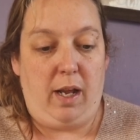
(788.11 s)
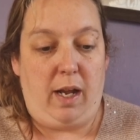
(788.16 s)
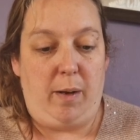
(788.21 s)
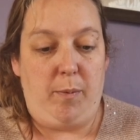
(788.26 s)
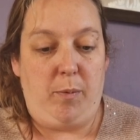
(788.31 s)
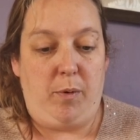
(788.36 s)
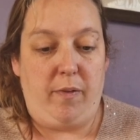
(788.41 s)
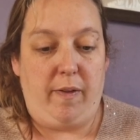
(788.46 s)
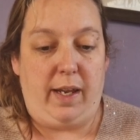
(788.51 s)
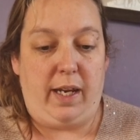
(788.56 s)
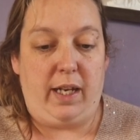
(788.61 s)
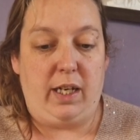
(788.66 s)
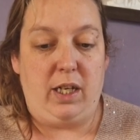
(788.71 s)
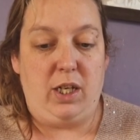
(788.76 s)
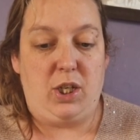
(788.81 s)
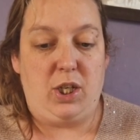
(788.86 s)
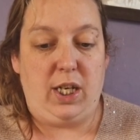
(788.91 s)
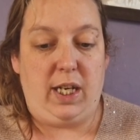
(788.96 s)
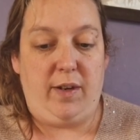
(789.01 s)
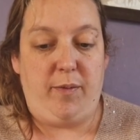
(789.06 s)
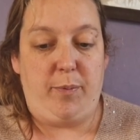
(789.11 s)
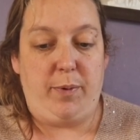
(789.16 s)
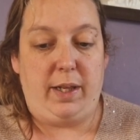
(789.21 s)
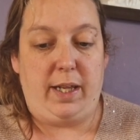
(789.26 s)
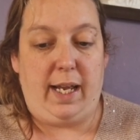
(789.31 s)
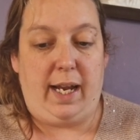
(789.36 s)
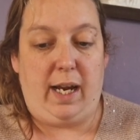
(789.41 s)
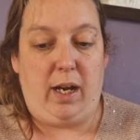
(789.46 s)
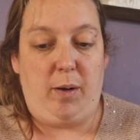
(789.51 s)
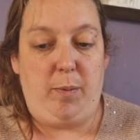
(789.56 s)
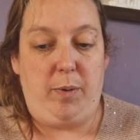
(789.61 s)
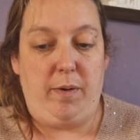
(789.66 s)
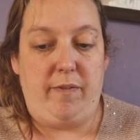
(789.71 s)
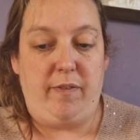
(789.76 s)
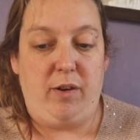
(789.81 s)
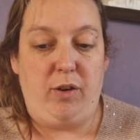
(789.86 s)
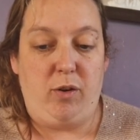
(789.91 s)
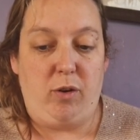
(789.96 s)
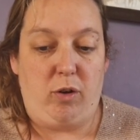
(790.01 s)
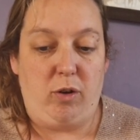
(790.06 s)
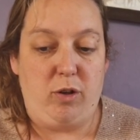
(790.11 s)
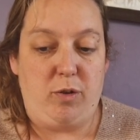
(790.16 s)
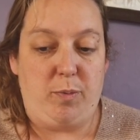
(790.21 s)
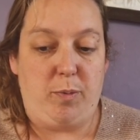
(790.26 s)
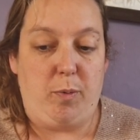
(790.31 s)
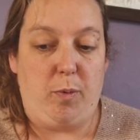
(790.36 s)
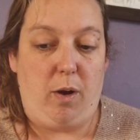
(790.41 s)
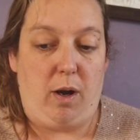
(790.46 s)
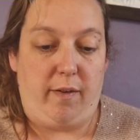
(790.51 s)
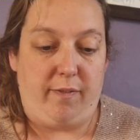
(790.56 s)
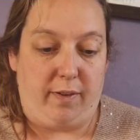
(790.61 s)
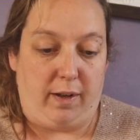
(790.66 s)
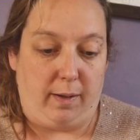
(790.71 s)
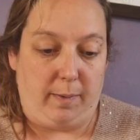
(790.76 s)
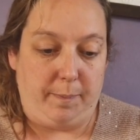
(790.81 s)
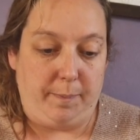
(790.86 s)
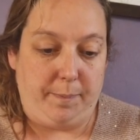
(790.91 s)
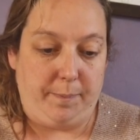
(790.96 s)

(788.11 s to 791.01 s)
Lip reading: and what they can achieve with the help of a knowledgeable other.